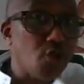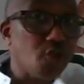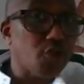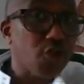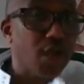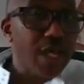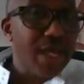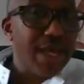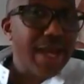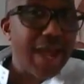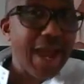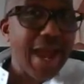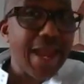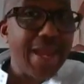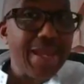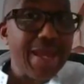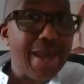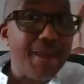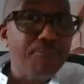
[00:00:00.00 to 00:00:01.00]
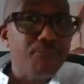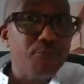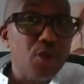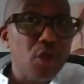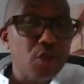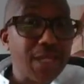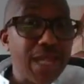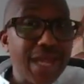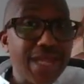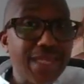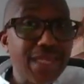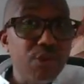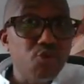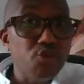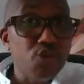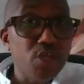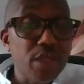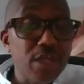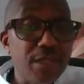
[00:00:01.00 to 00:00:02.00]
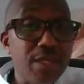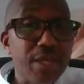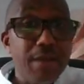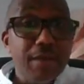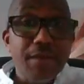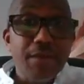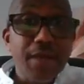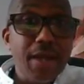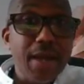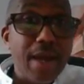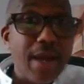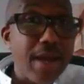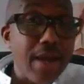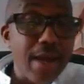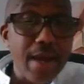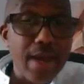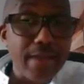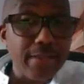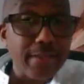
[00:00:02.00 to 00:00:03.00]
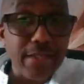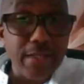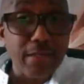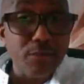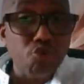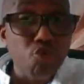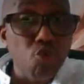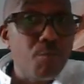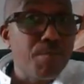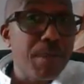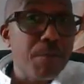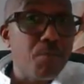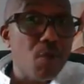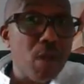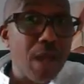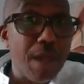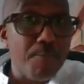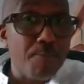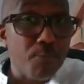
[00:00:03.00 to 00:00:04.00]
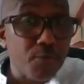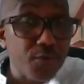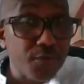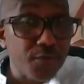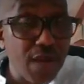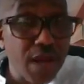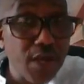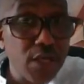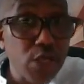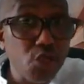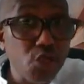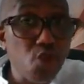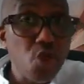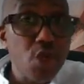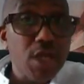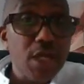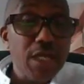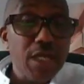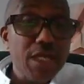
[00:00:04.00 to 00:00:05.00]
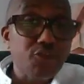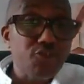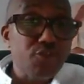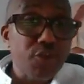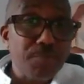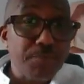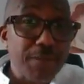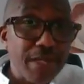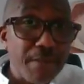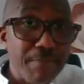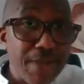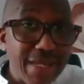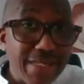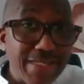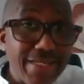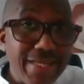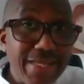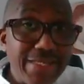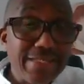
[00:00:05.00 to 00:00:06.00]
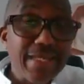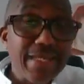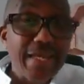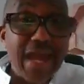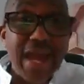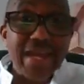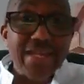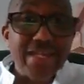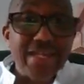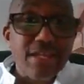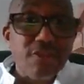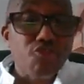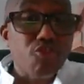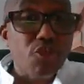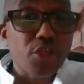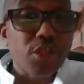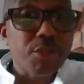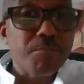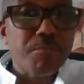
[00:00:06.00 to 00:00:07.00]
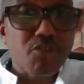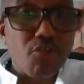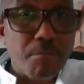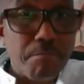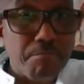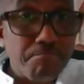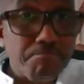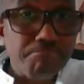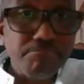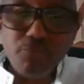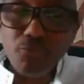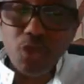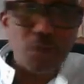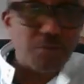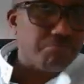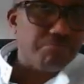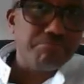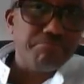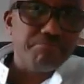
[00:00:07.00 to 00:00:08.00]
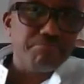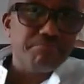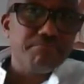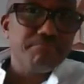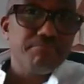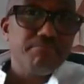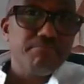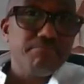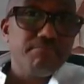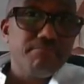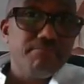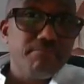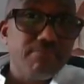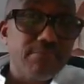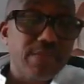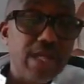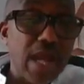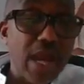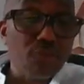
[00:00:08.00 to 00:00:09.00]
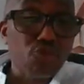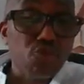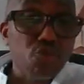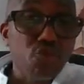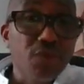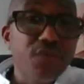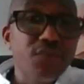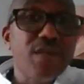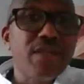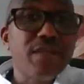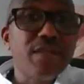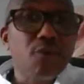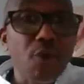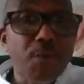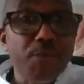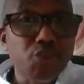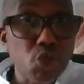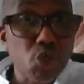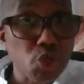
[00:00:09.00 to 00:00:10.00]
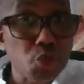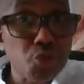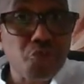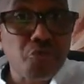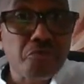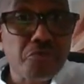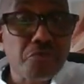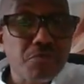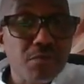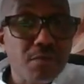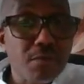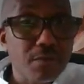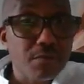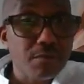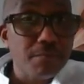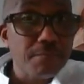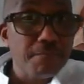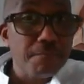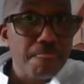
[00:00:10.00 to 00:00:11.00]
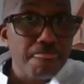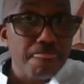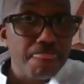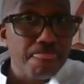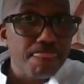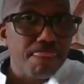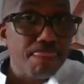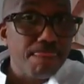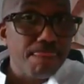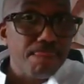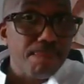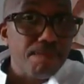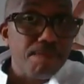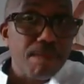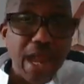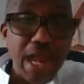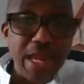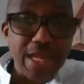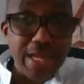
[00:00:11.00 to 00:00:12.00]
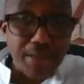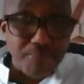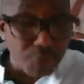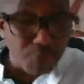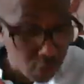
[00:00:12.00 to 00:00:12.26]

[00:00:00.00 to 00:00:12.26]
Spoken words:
us, I am not accusing the two people I'm referring to. It's not Madame Adelaide and it's not the bishop. None. There are two different commissioners. I am